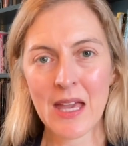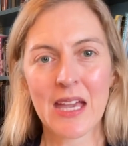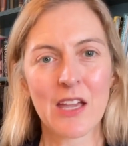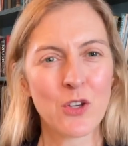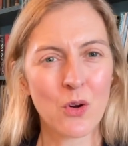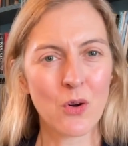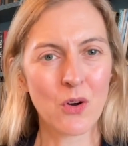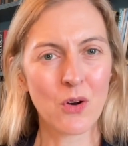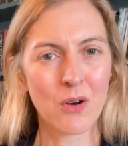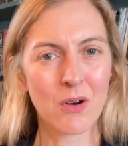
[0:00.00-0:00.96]
If
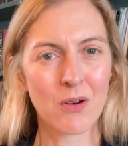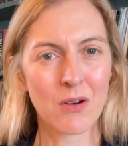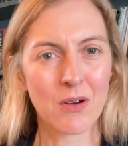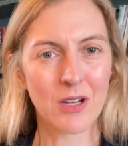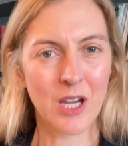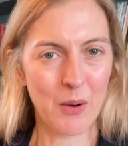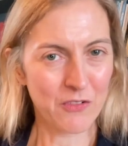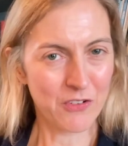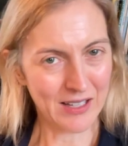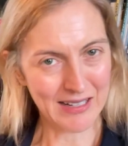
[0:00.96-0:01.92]
you're going
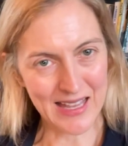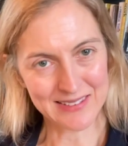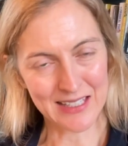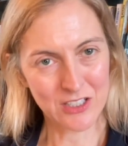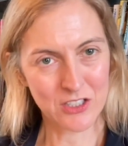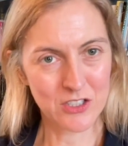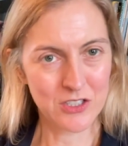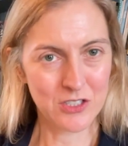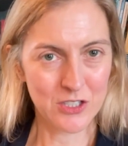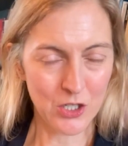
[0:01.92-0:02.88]
for the classic
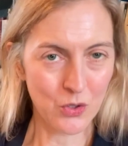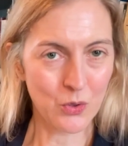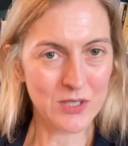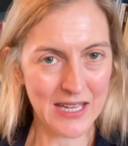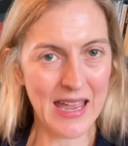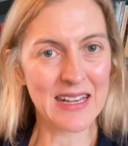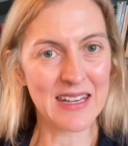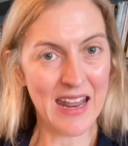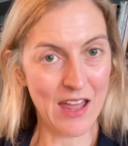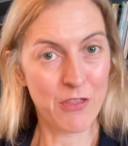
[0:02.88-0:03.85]
2, 10,
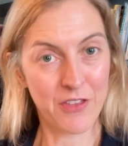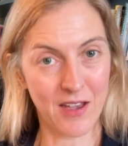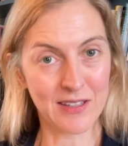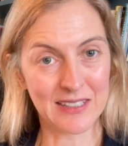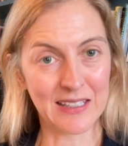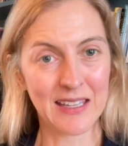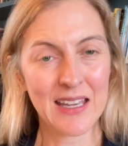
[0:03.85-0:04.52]
net 30,